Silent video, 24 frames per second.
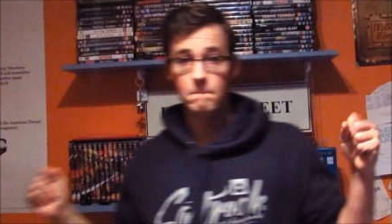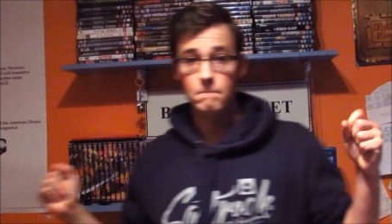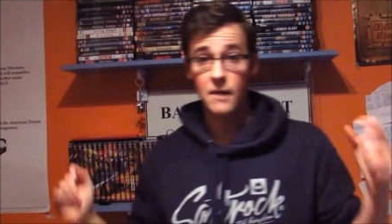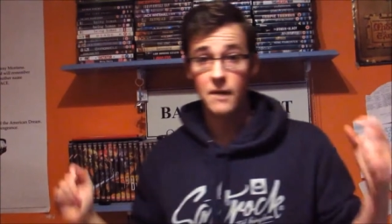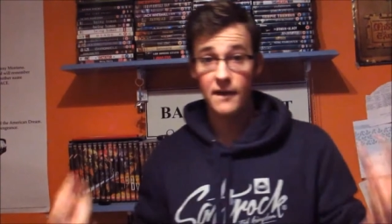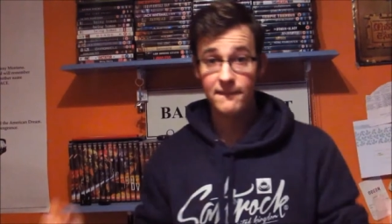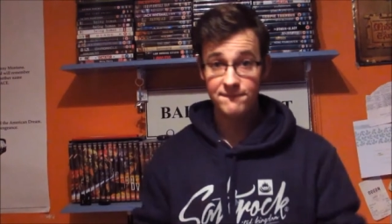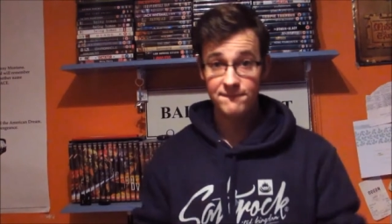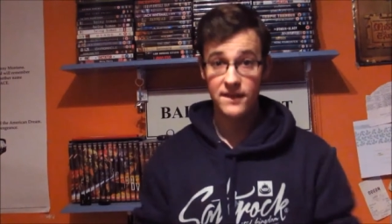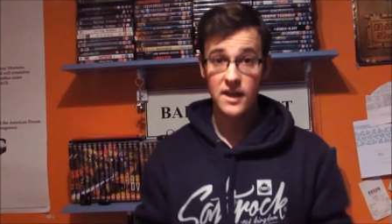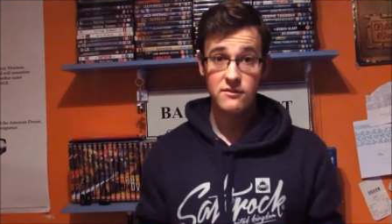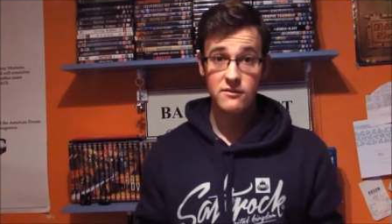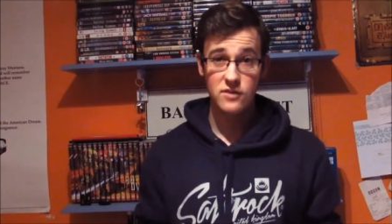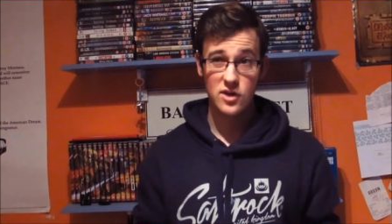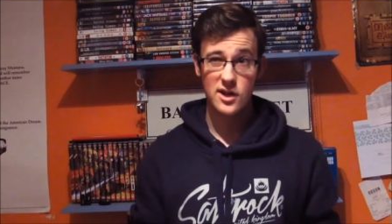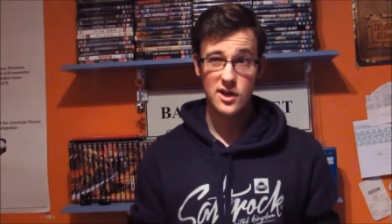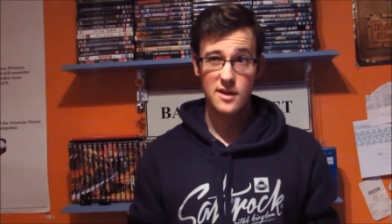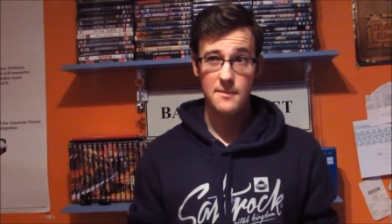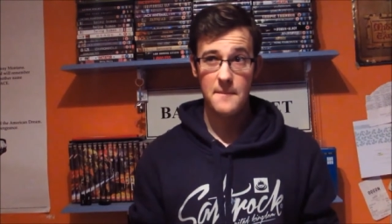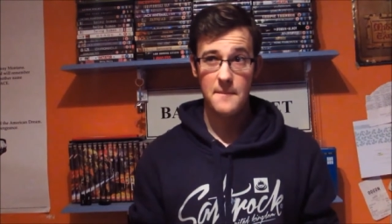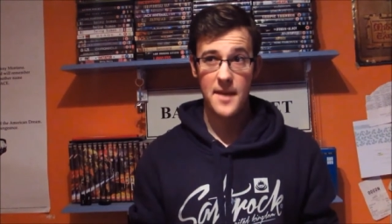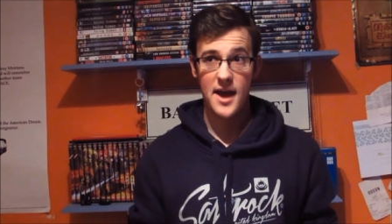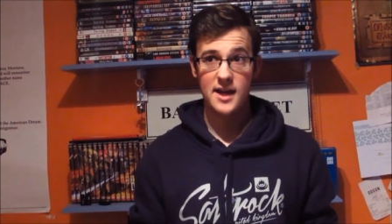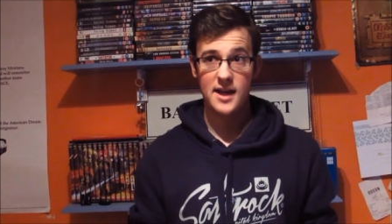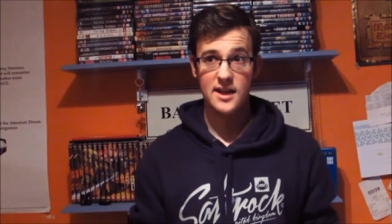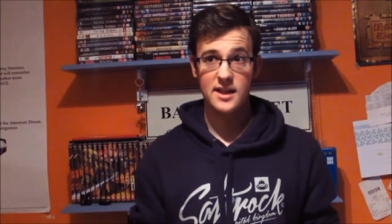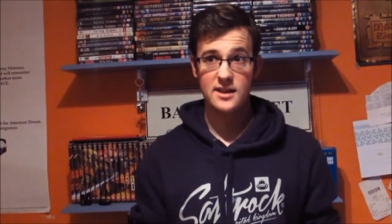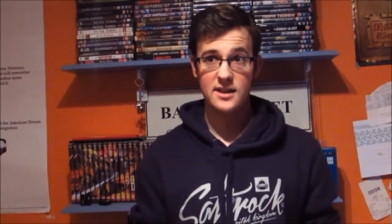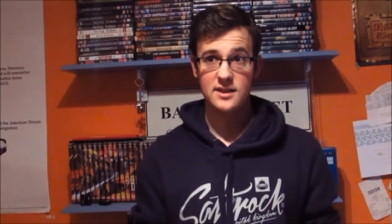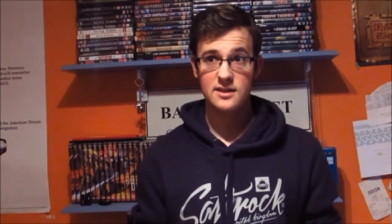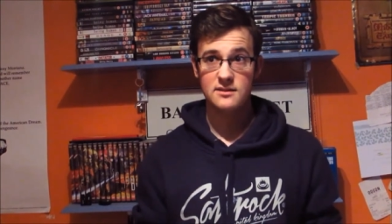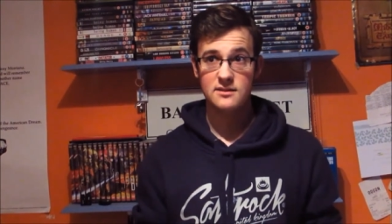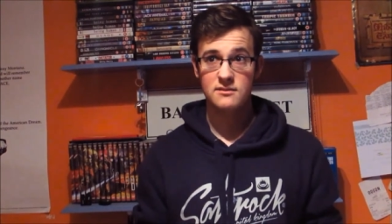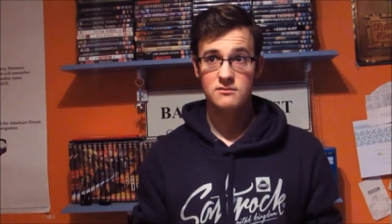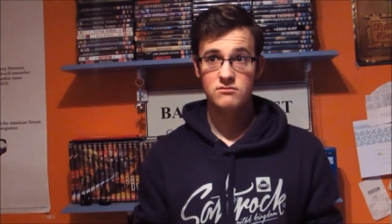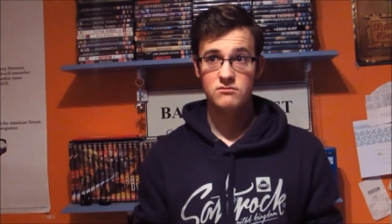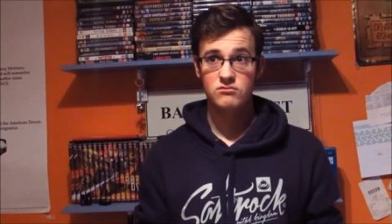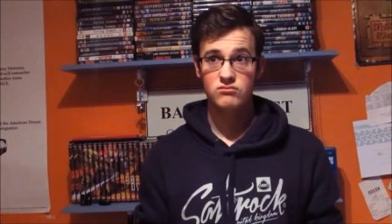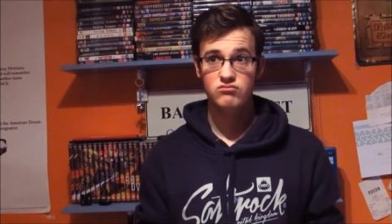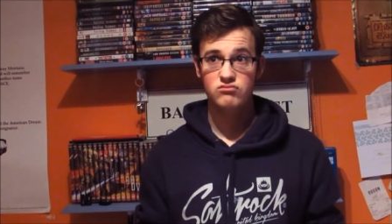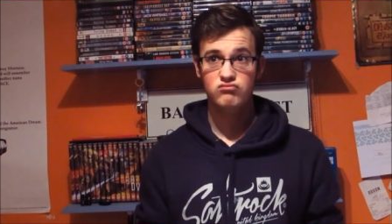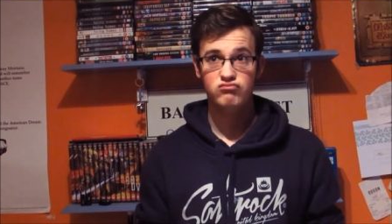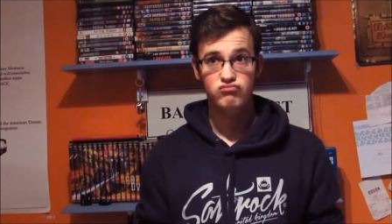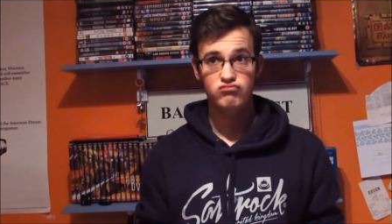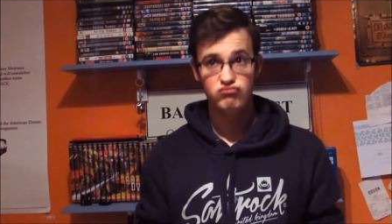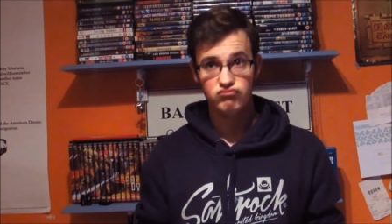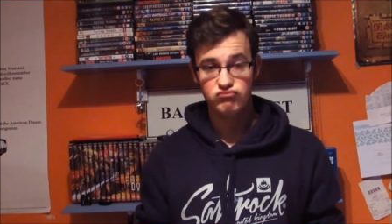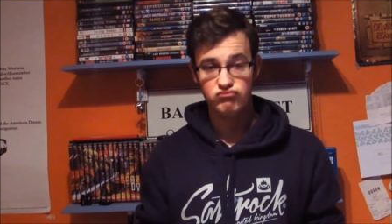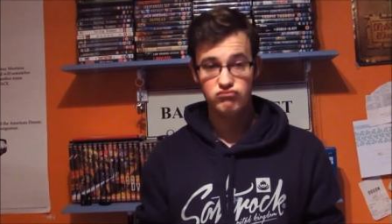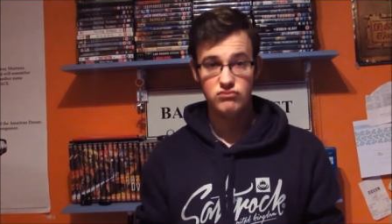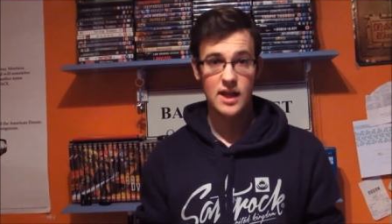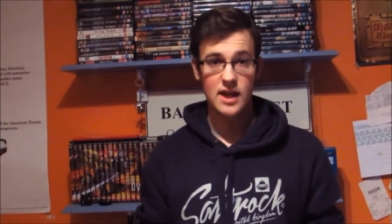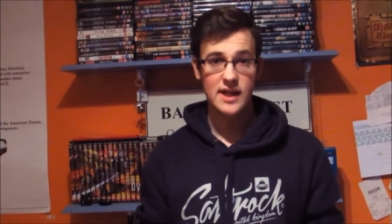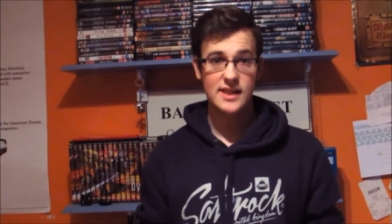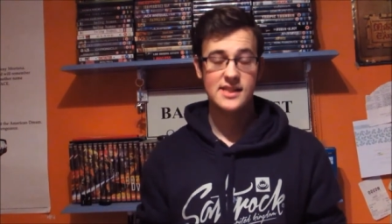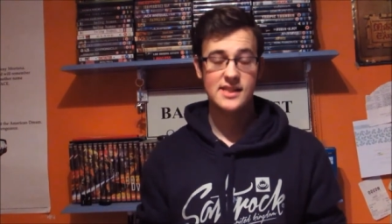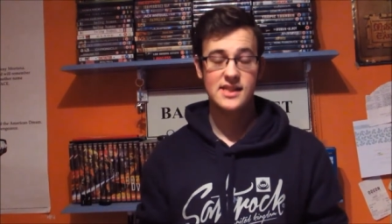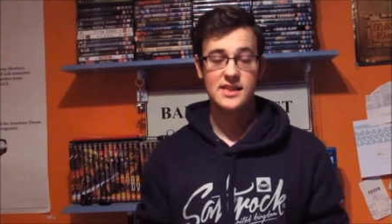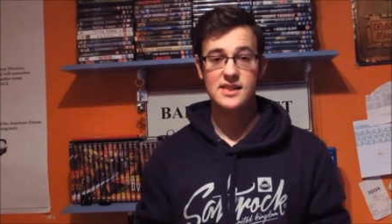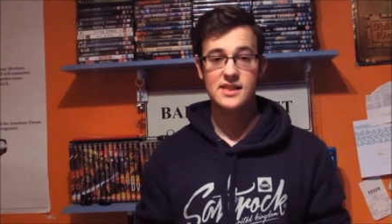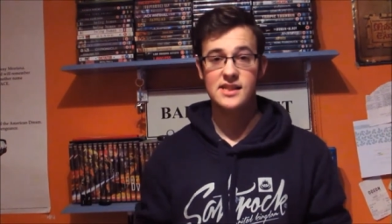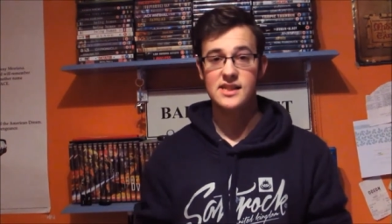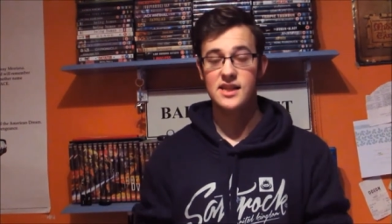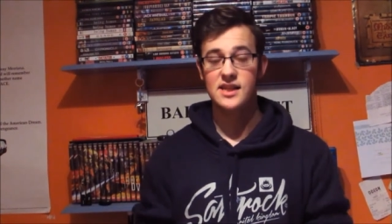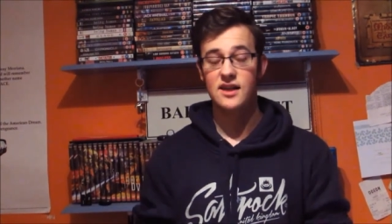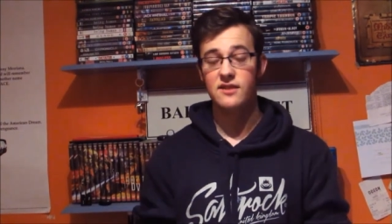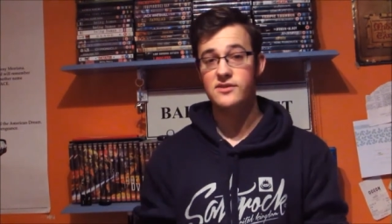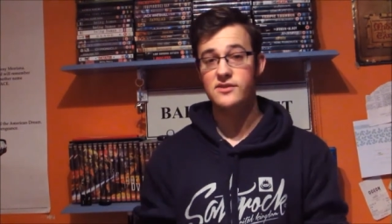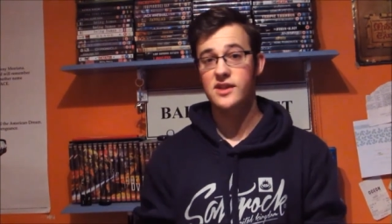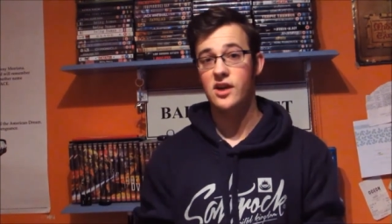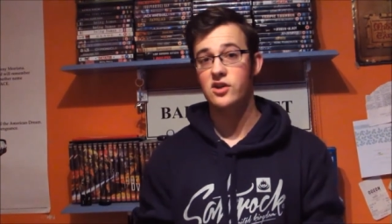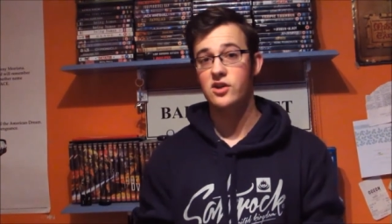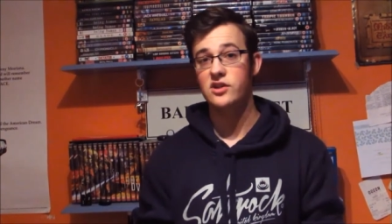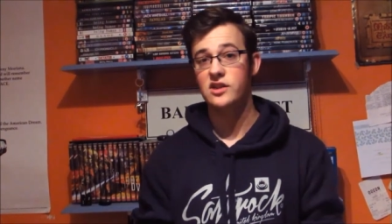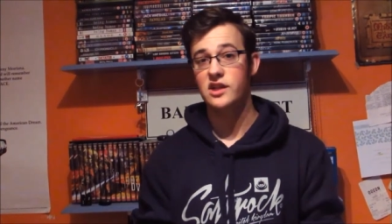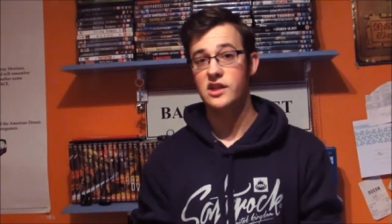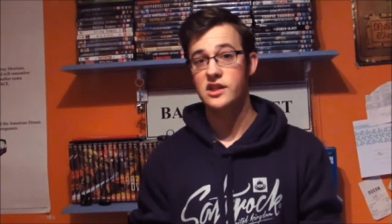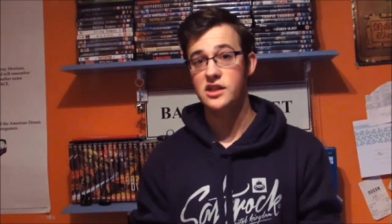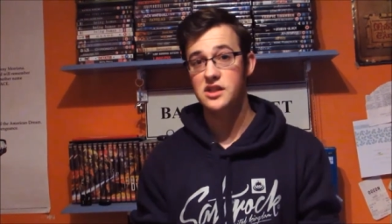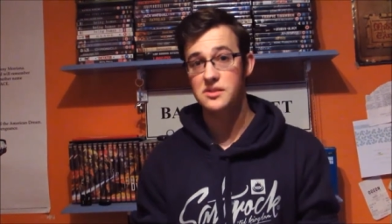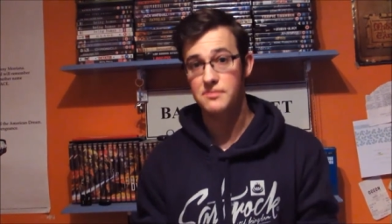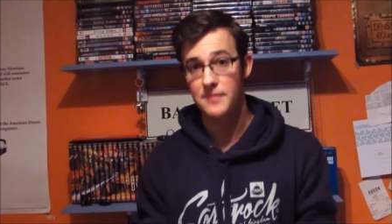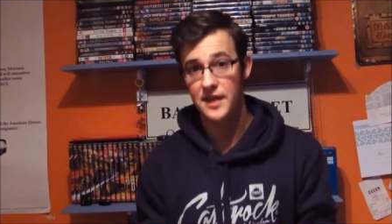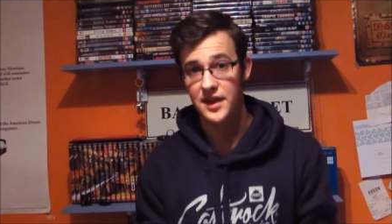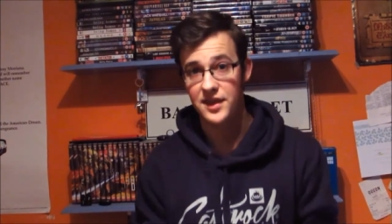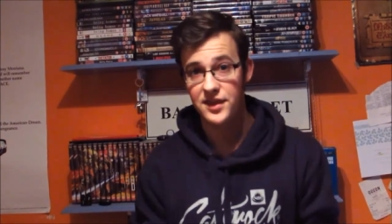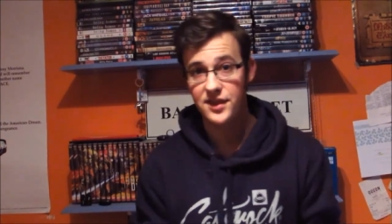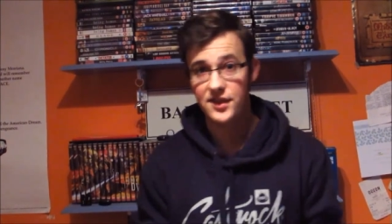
My favourite companion, that's easy enough, Sarah Jane Smith